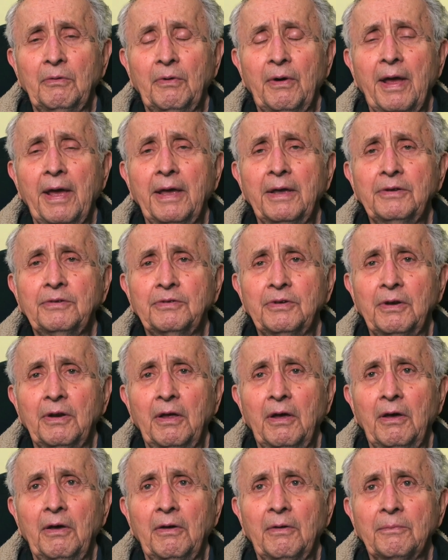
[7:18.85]
ranks
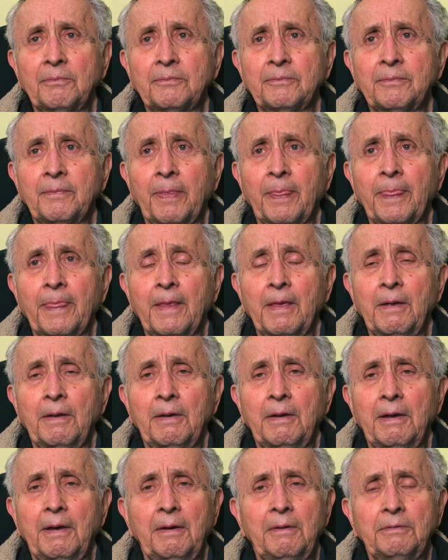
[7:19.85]
and all,
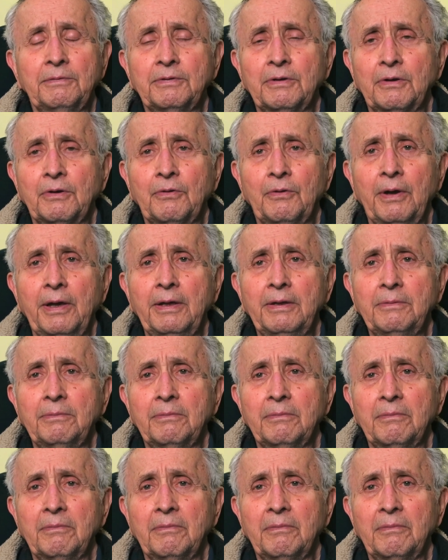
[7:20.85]
it was a great